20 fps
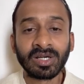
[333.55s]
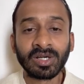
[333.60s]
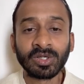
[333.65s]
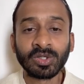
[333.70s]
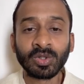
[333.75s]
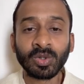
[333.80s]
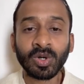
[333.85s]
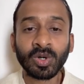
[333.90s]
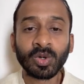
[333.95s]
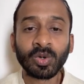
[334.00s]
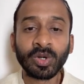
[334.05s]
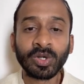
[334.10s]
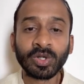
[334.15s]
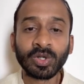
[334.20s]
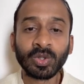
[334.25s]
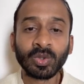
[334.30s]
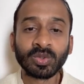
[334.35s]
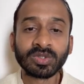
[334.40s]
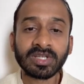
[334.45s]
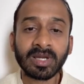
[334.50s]
you are going to
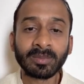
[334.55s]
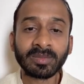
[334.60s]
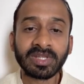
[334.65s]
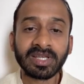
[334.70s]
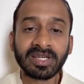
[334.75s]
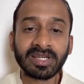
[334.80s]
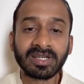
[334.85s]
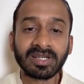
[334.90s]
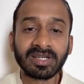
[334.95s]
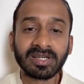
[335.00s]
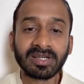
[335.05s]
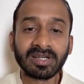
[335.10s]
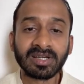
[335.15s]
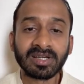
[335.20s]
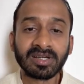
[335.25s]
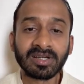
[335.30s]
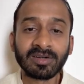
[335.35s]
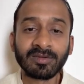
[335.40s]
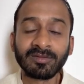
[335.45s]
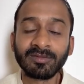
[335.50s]
do something
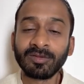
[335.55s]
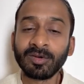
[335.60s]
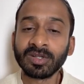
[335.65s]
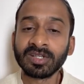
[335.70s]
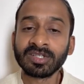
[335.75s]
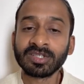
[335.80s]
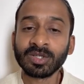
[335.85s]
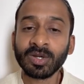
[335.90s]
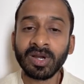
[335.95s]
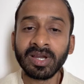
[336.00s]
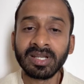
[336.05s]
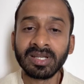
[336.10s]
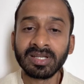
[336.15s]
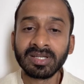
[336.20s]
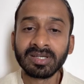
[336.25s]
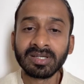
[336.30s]
for the soil.